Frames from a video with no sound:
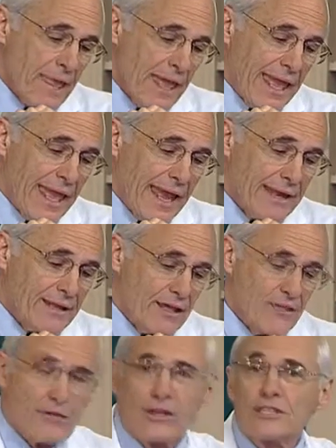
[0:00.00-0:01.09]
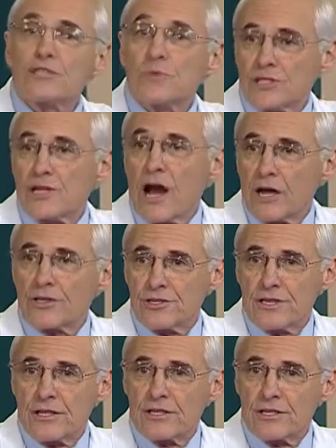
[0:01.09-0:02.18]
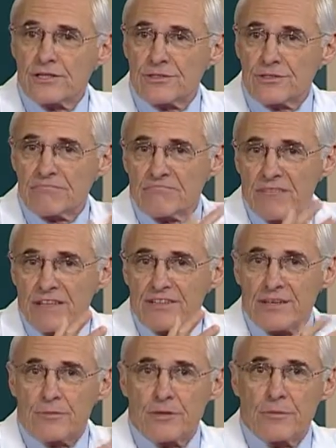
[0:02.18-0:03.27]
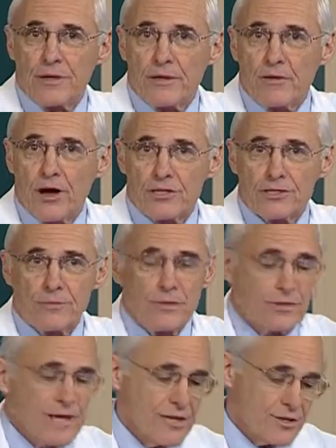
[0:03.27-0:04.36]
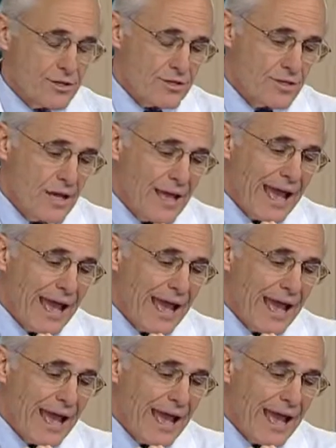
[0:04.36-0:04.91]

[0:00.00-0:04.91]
And they thought this was an oncogene because it seemed to be causing mutations.